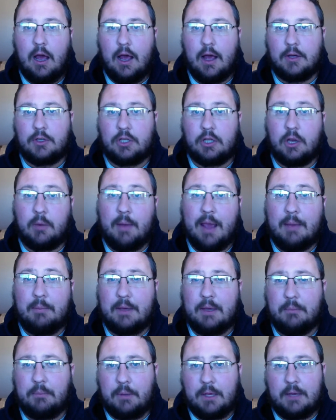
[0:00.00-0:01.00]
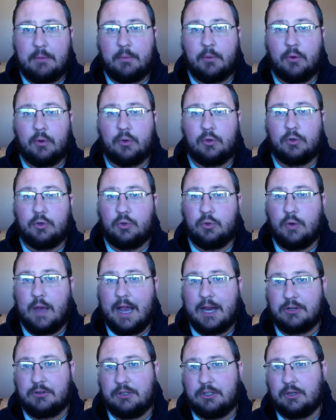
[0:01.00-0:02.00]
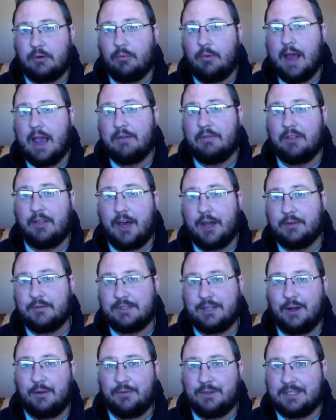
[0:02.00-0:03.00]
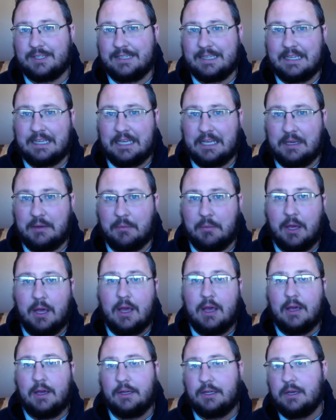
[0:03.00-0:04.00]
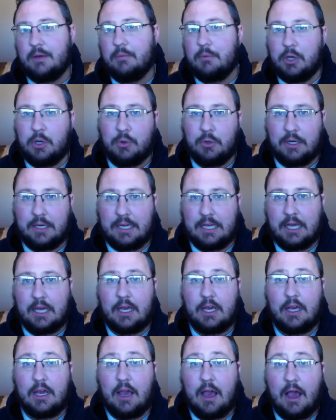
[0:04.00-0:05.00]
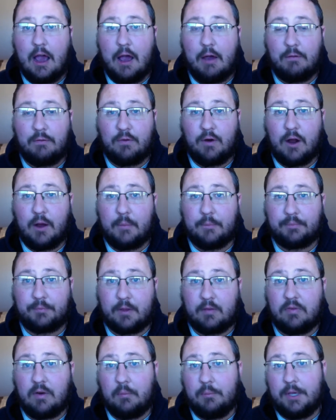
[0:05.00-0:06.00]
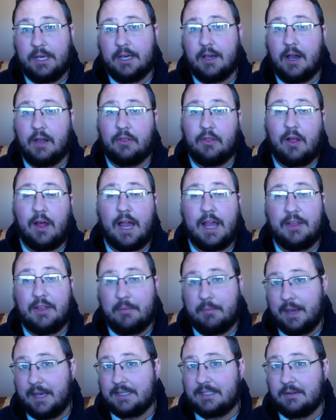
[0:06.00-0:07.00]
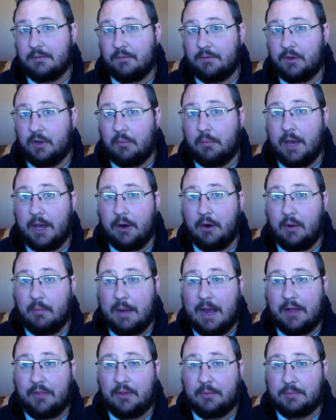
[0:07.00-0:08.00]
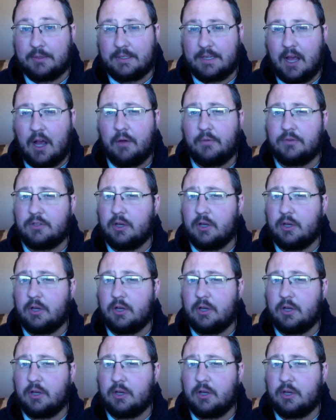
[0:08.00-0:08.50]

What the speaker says: So there might be people who actually derive a lot of self-esteem, community from being online that makes them feel better about themselves.